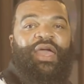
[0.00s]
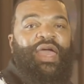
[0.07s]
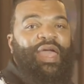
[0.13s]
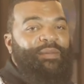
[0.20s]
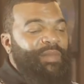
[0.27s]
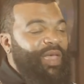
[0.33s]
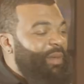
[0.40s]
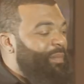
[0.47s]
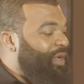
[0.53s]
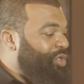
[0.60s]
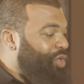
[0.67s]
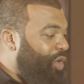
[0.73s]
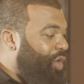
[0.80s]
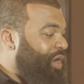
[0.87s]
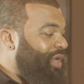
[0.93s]
Hey man, my
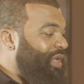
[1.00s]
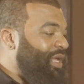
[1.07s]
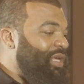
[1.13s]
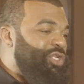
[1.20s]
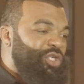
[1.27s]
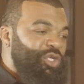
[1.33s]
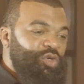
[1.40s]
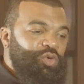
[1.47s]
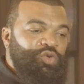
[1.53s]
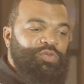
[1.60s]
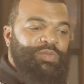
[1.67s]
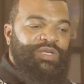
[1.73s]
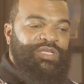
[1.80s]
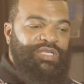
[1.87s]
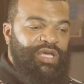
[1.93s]
daughter needs
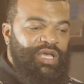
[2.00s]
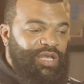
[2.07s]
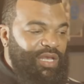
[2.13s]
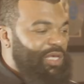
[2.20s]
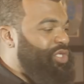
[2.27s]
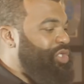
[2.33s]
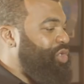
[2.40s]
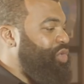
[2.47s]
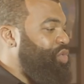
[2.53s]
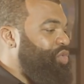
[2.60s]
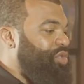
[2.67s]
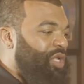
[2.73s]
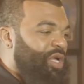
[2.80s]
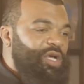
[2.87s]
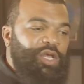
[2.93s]
shoes, my son needs
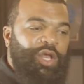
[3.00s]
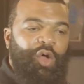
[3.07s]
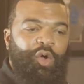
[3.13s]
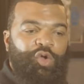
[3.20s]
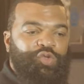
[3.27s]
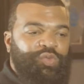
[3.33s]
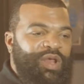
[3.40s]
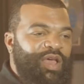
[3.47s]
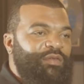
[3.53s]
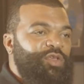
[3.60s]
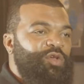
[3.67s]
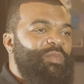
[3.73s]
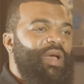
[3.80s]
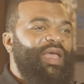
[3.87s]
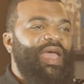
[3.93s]
shoes, little clothes, whatever.
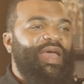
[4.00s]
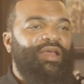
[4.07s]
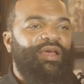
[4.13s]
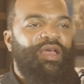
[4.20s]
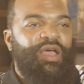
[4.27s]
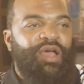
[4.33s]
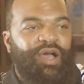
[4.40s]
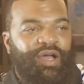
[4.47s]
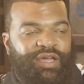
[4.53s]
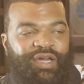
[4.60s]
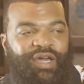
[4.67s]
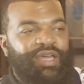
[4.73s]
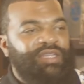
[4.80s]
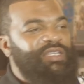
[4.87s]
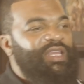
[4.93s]
You might got a
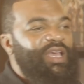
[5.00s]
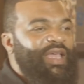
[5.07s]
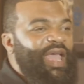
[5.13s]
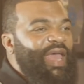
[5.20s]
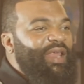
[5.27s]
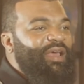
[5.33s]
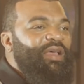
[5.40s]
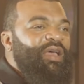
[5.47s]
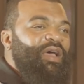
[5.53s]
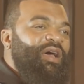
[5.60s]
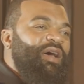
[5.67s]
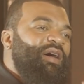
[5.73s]
cousin that got